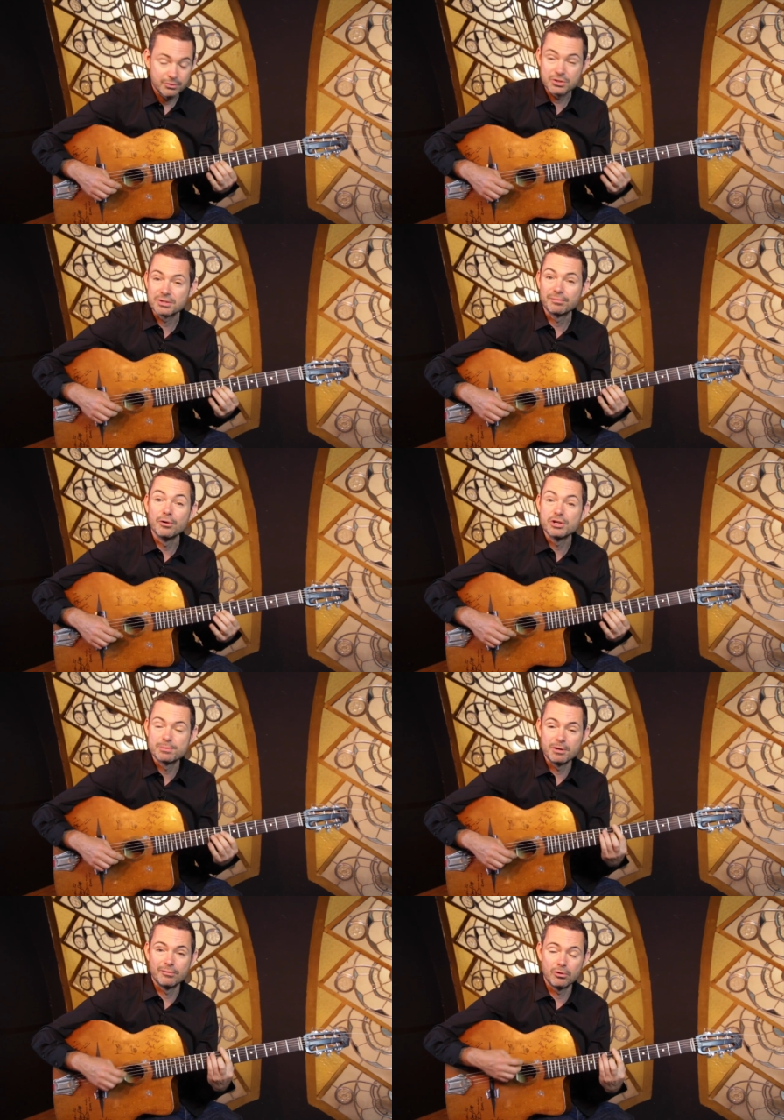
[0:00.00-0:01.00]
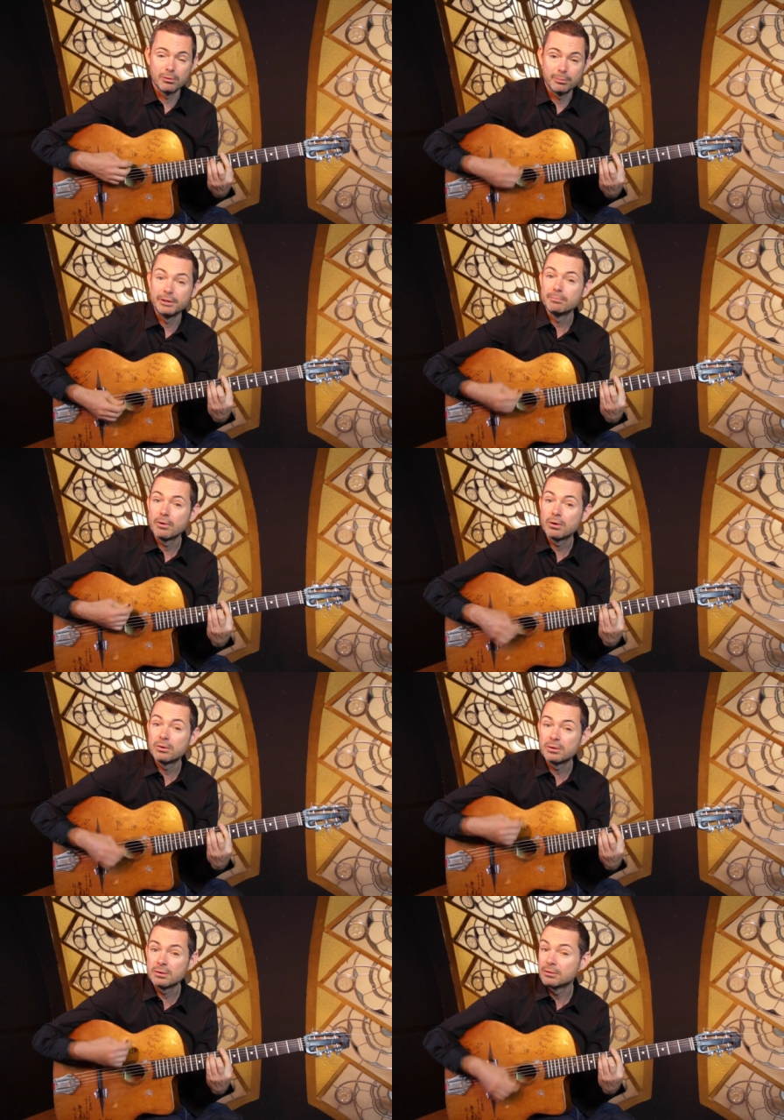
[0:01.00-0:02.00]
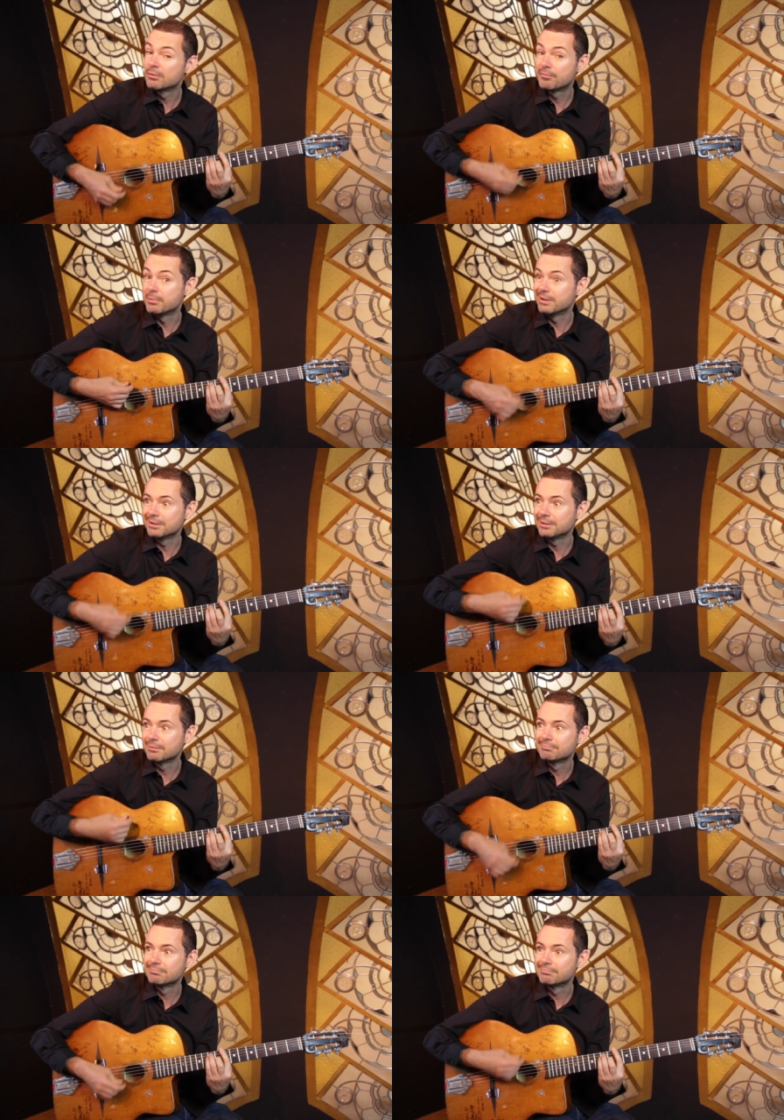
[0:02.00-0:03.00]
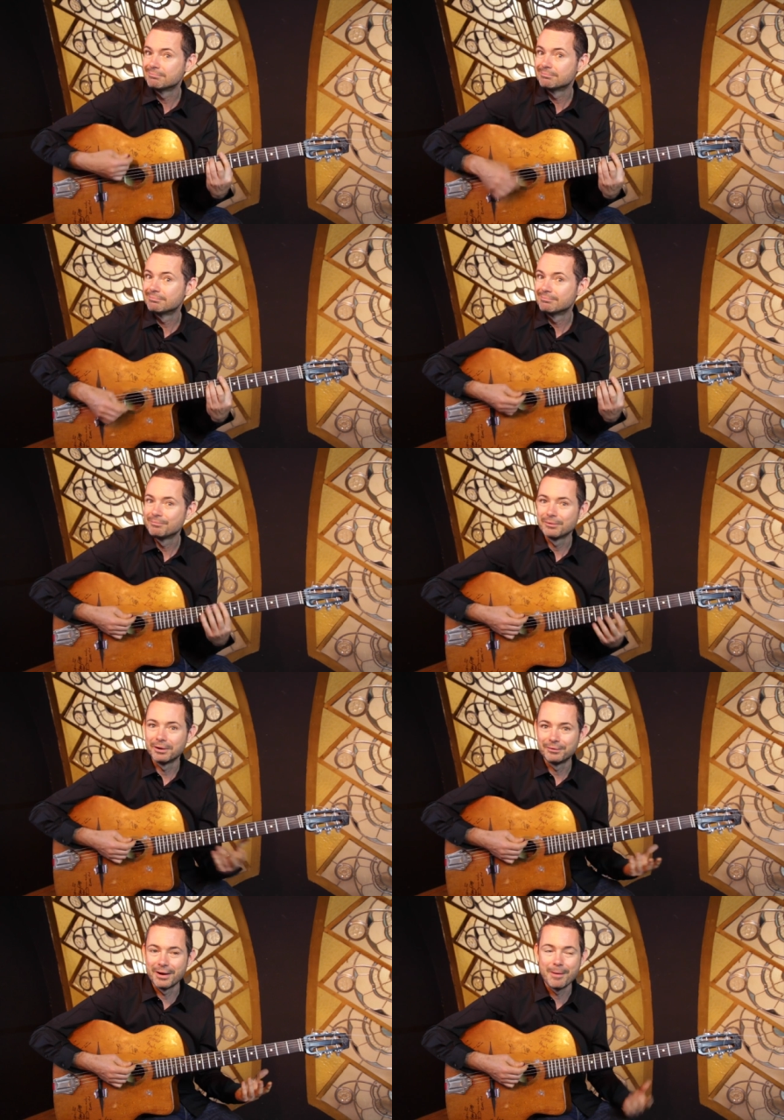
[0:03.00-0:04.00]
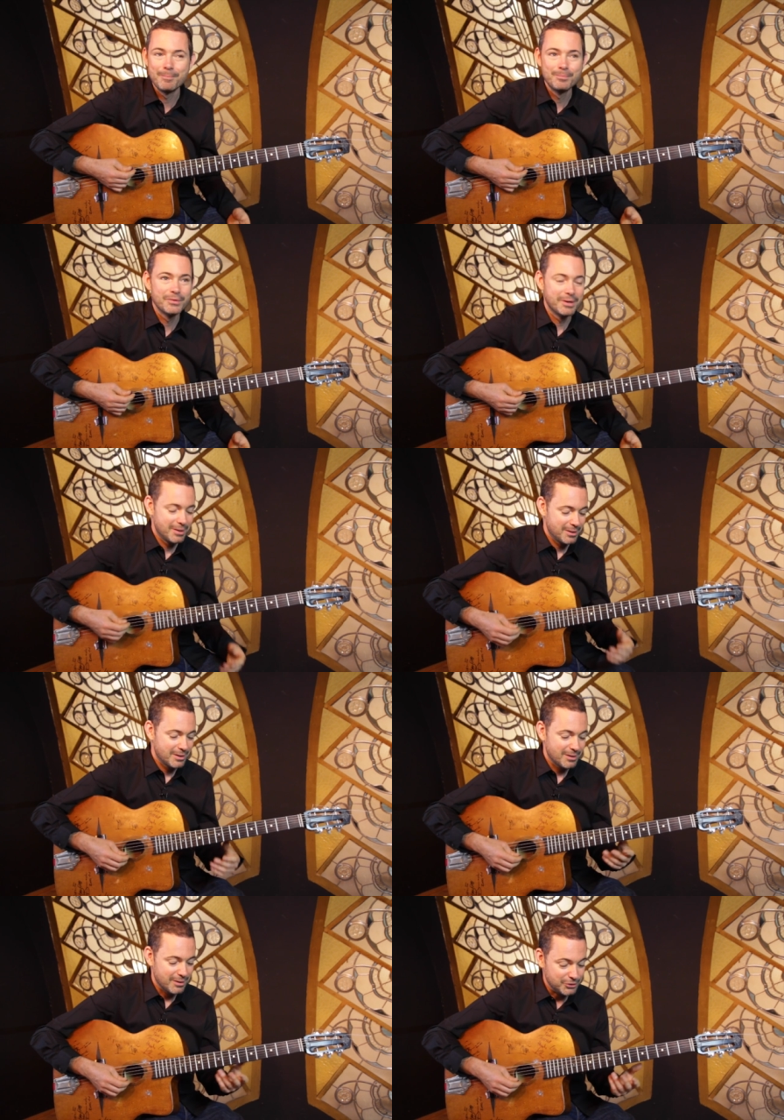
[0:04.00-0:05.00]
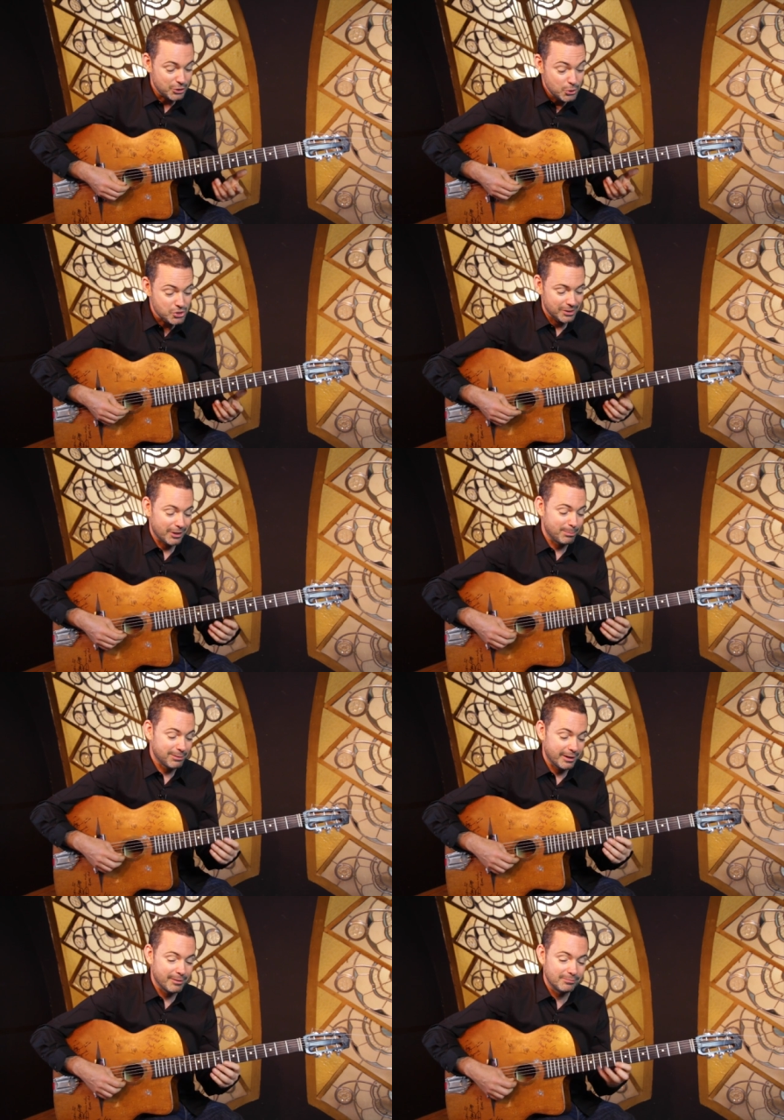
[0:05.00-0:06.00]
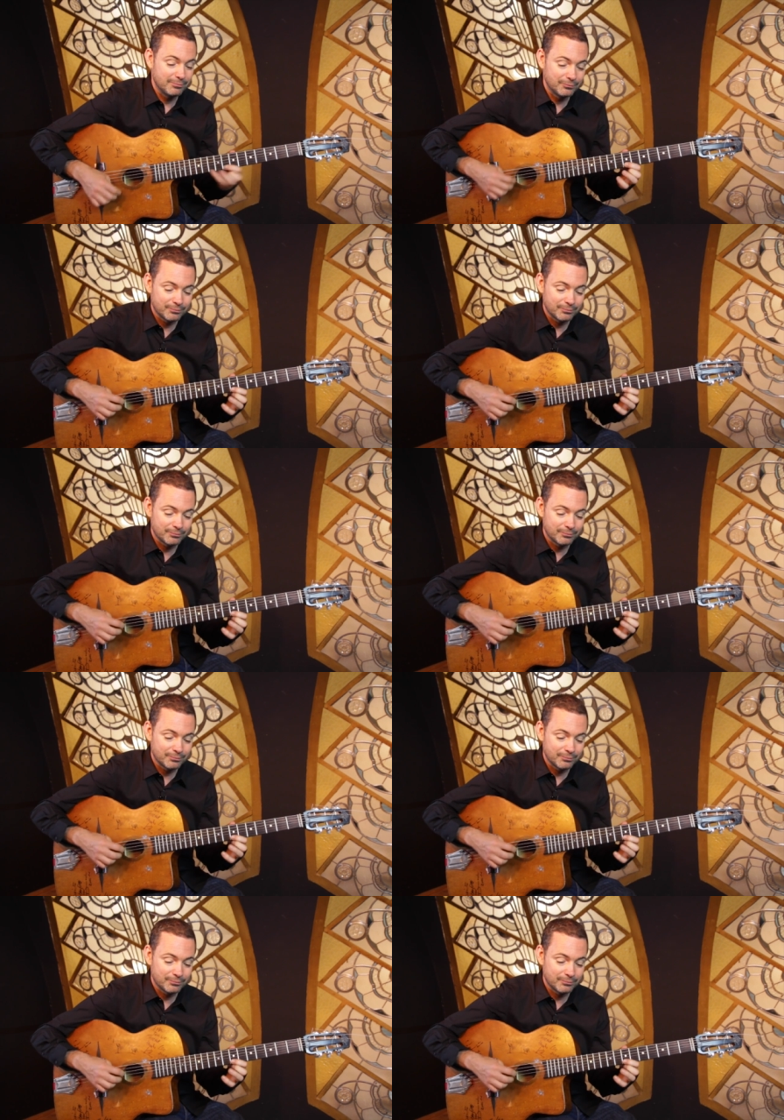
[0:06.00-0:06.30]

just the first bit of all of me. All of me, like that. Usually I play it.